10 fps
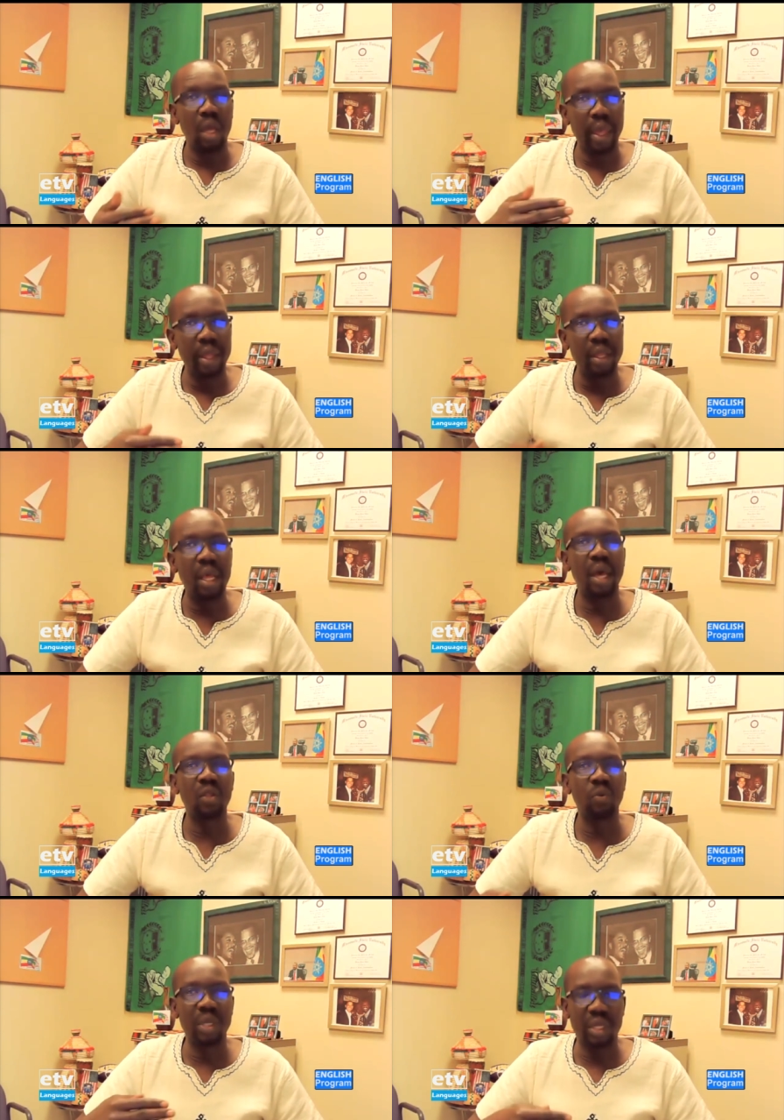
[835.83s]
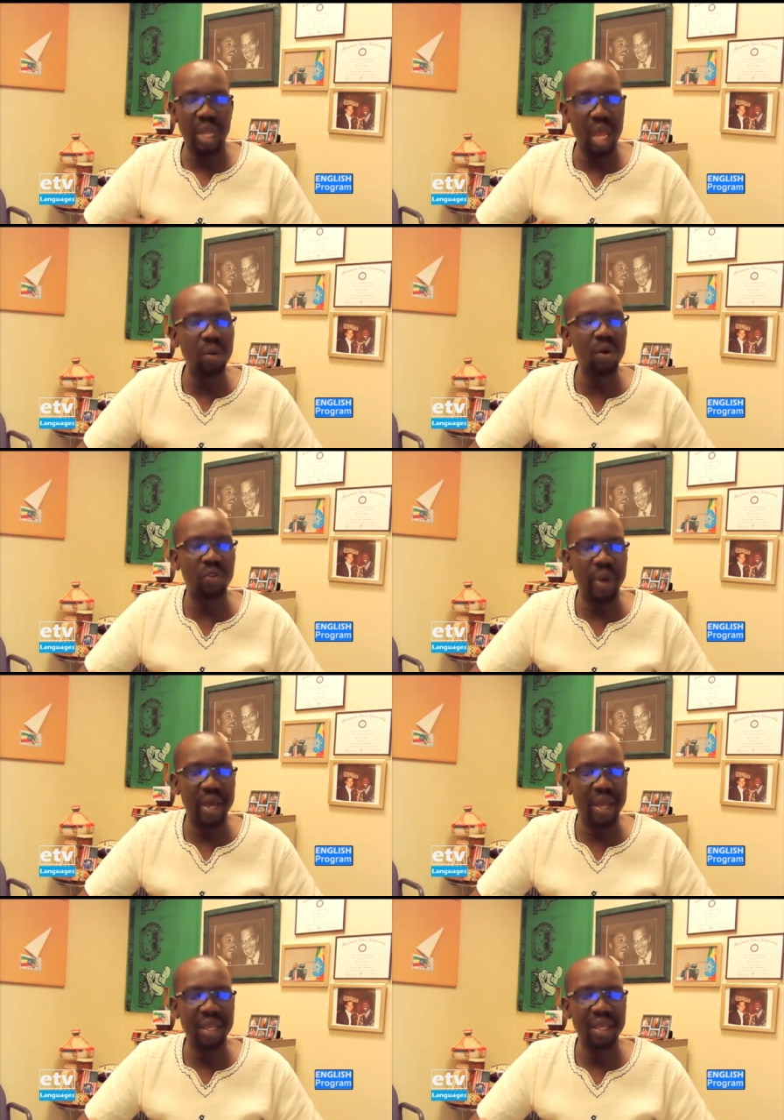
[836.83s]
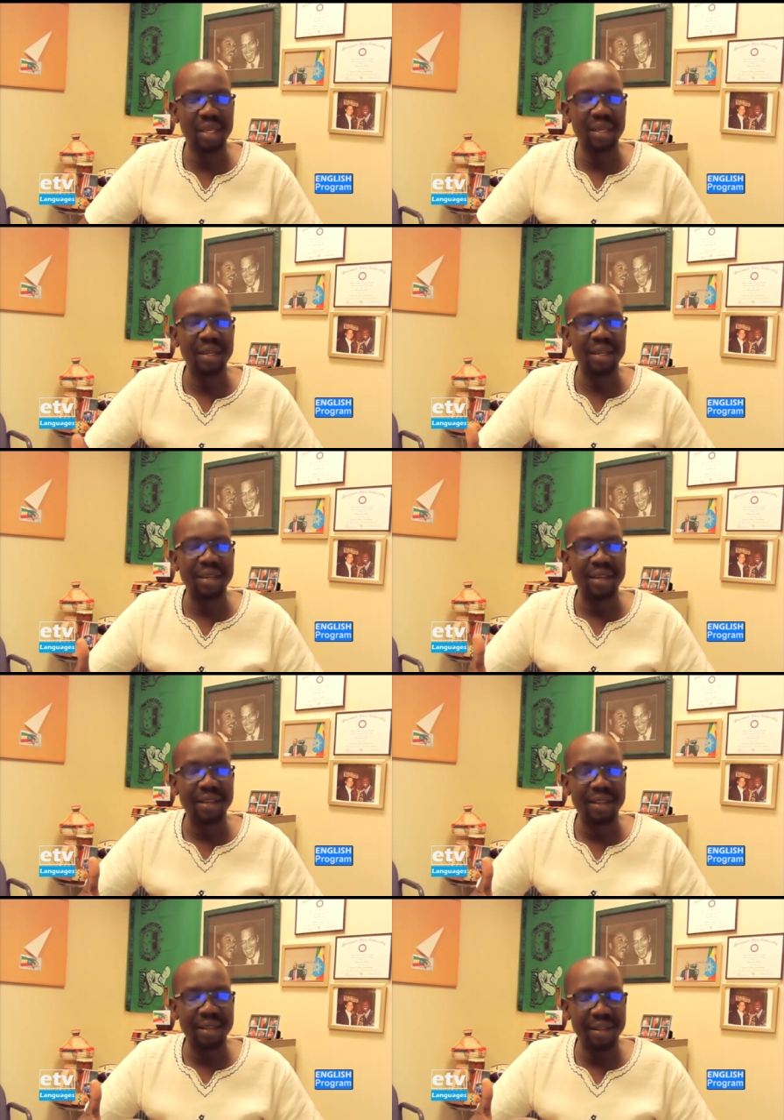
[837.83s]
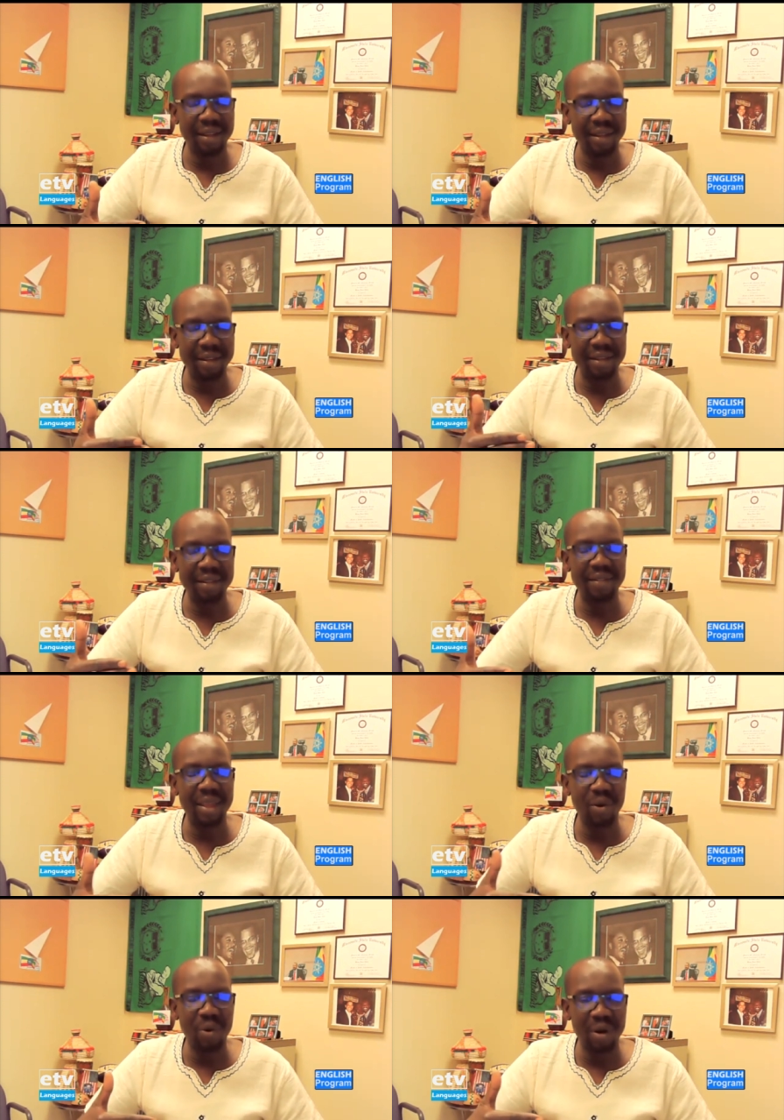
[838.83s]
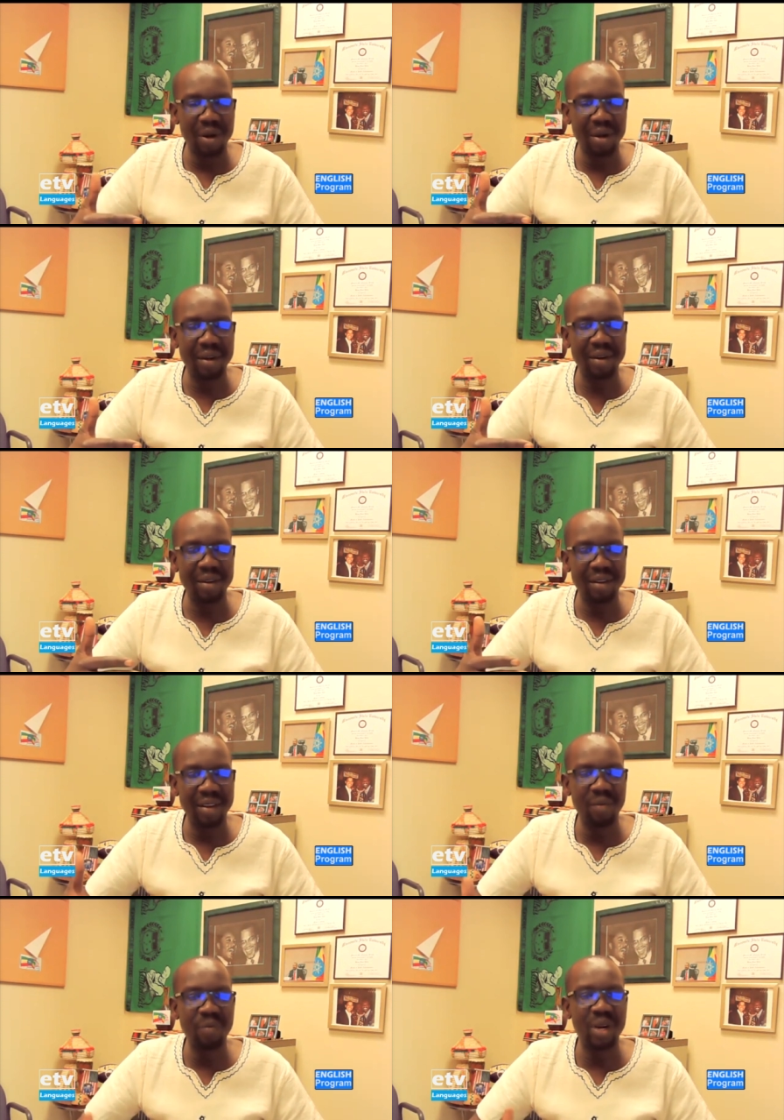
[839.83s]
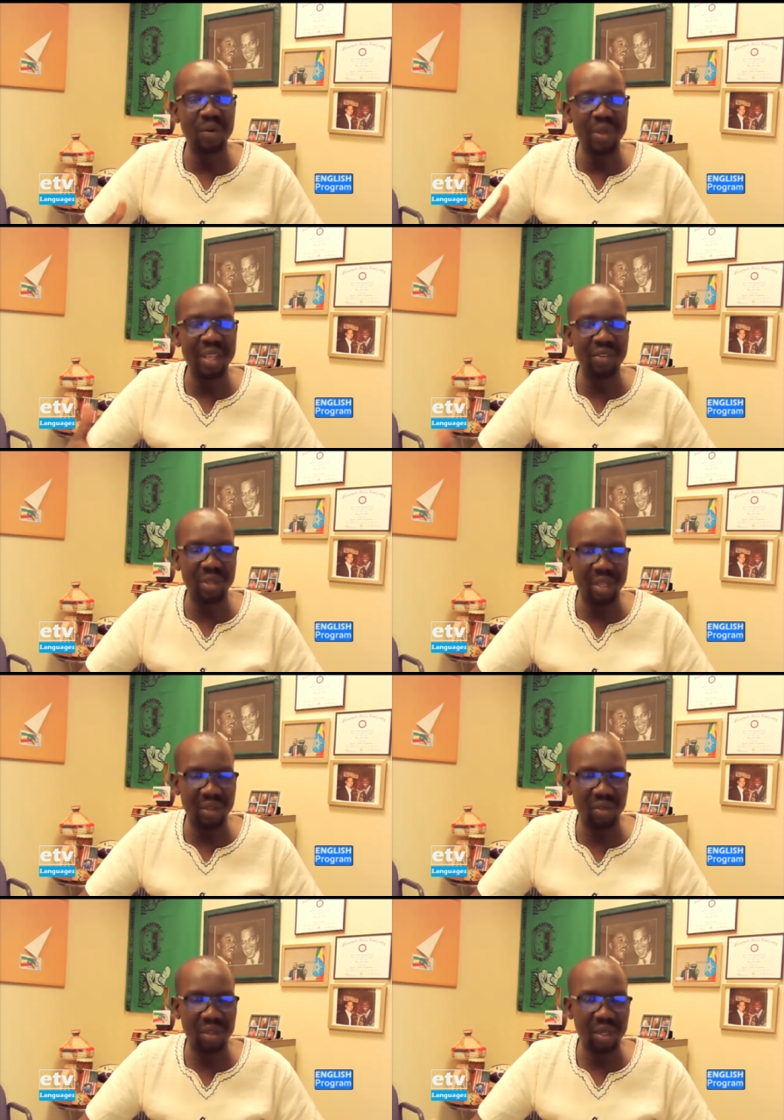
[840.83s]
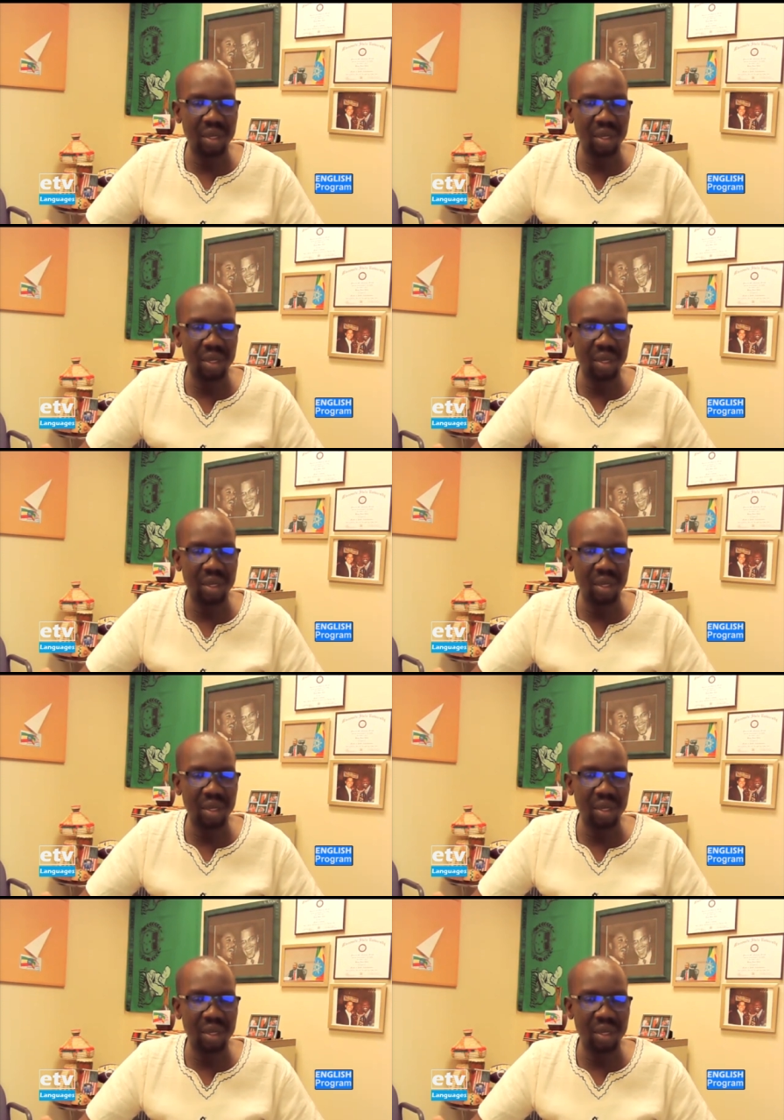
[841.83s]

And as time goes by, there were a number of incidents